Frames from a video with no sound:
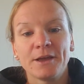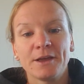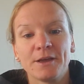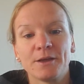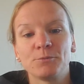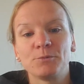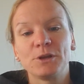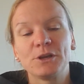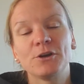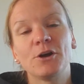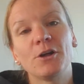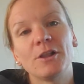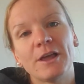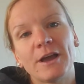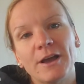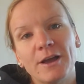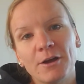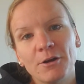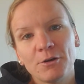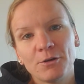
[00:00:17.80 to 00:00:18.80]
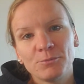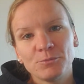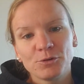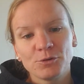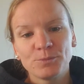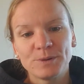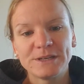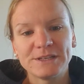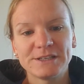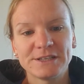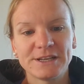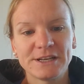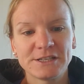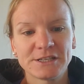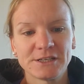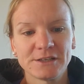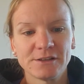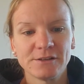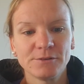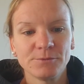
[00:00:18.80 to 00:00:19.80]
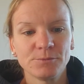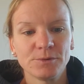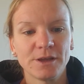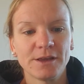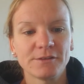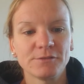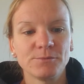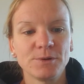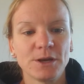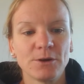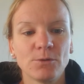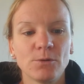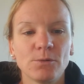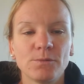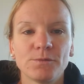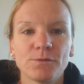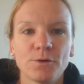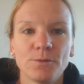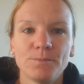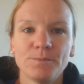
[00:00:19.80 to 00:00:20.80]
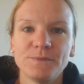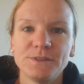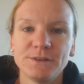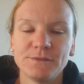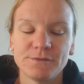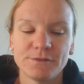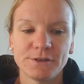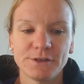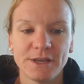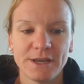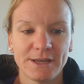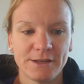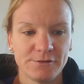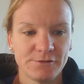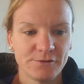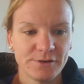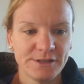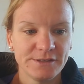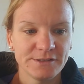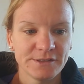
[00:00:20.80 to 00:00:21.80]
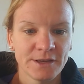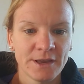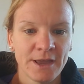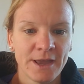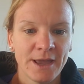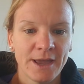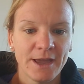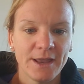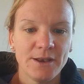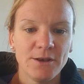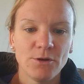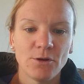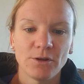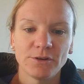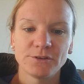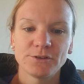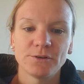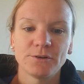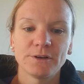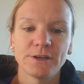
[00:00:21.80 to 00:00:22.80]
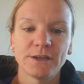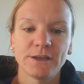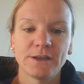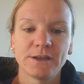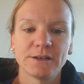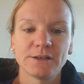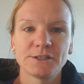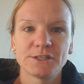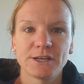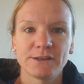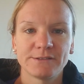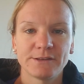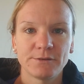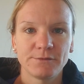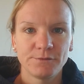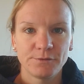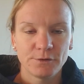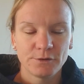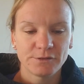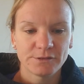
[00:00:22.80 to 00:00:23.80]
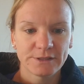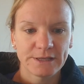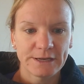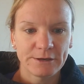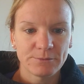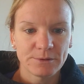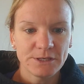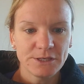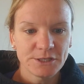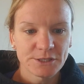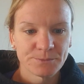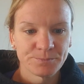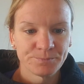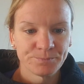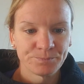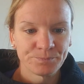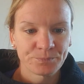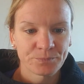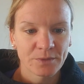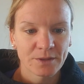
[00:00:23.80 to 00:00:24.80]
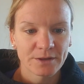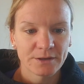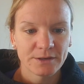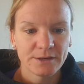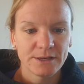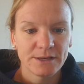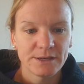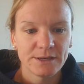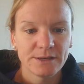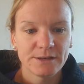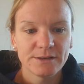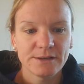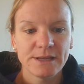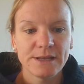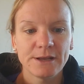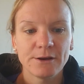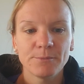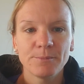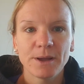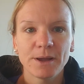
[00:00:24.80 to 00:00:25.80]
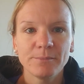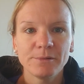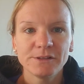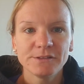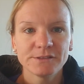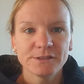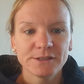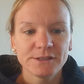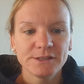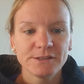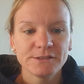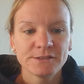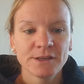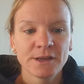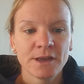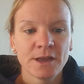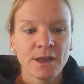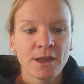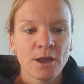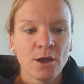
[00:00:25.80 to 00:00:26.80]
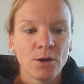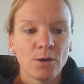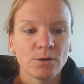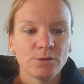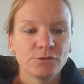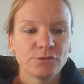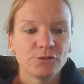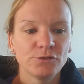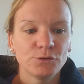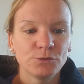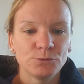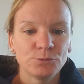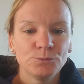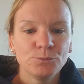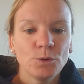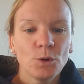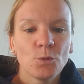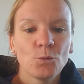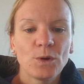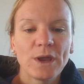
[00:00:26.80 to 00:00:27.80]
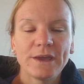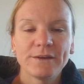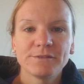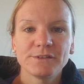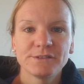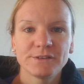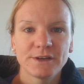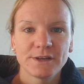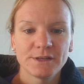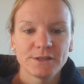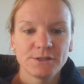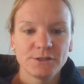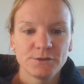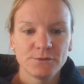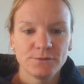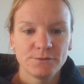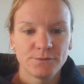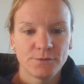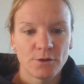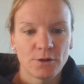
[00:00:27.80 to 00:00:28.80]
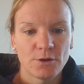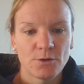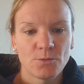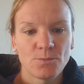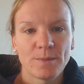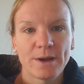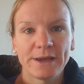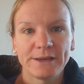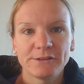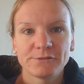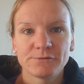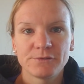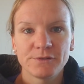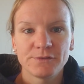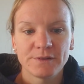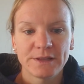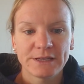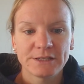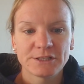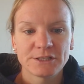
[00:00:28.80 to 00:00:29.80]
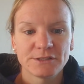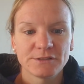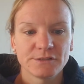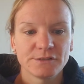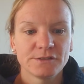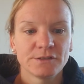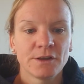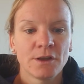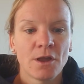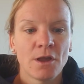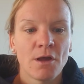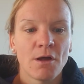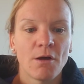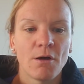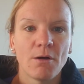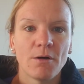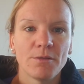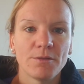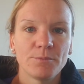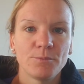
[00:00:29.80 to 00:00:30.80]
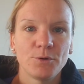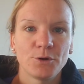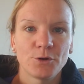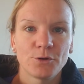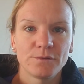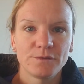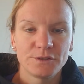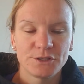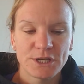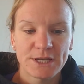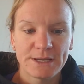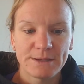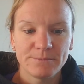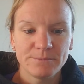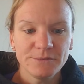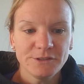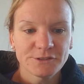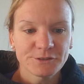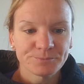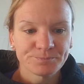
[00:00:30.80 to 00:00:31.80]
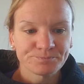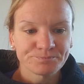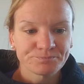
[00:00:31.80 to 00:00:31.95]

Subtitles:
We call our home group international as we are all from different countries and not talking English as our first language. And in our Bible studies on Zoom, we have started to follow Mike's reflections on the book of James.